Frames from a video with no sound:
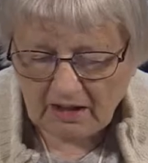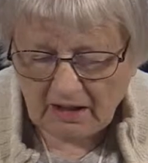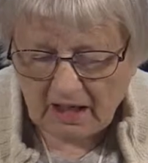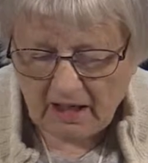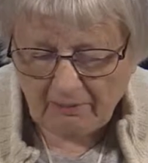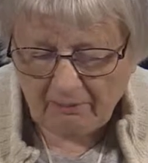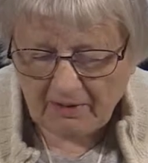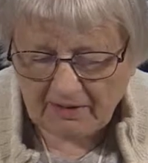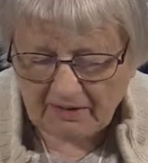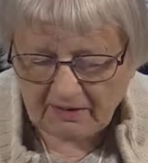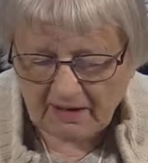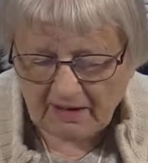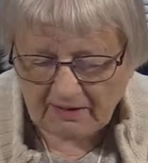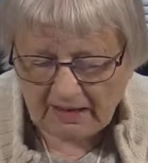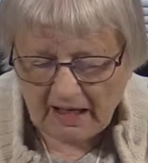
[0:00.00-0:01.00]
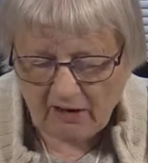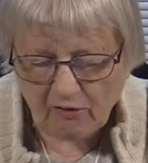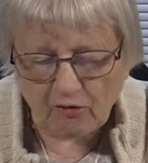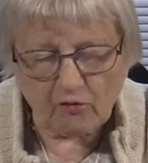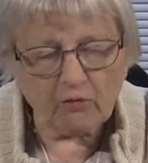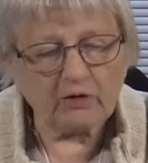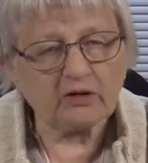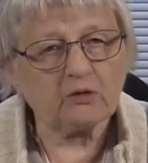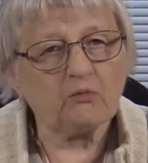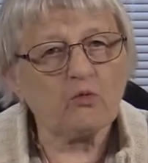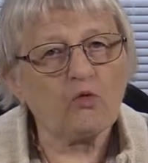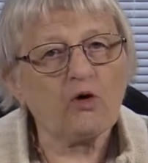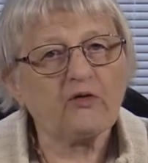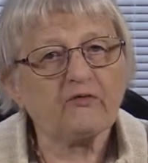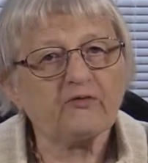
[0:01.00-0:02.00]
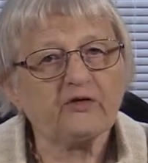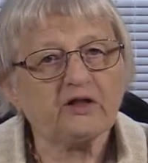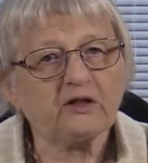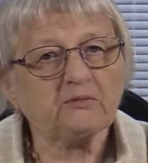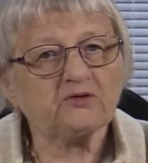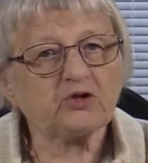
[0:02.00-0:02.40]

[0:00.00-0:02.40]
uh, but than heroin or morphine.